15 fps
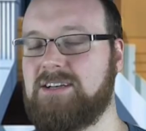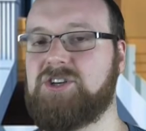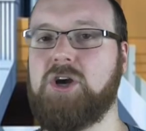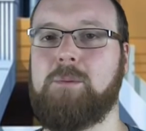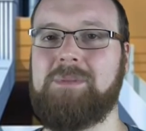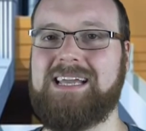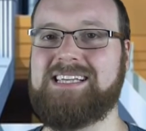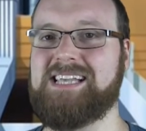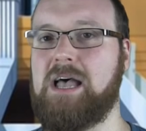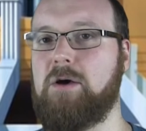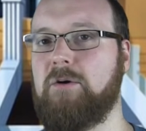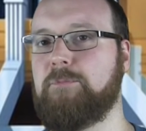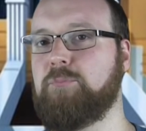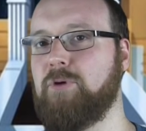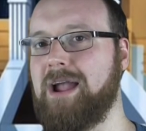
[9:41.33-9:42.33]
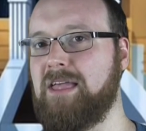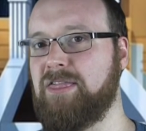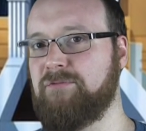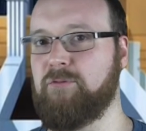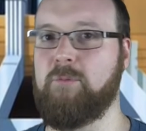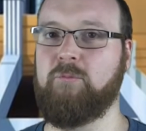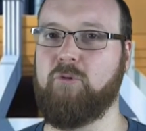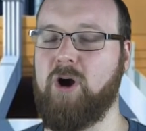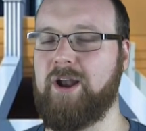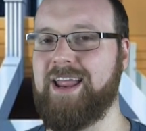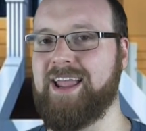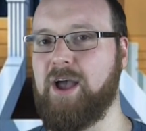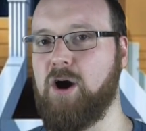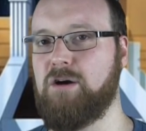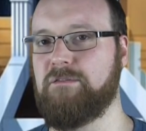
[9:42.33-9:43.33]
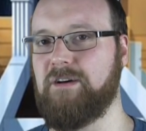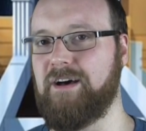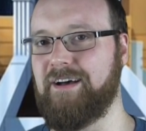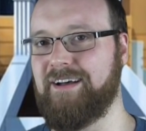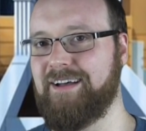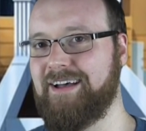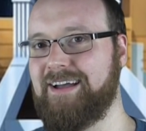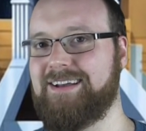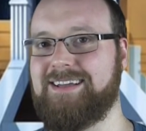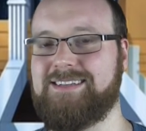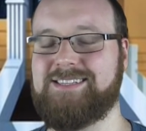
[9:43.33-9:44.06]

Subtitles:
Chumley's out of breath from running over, and he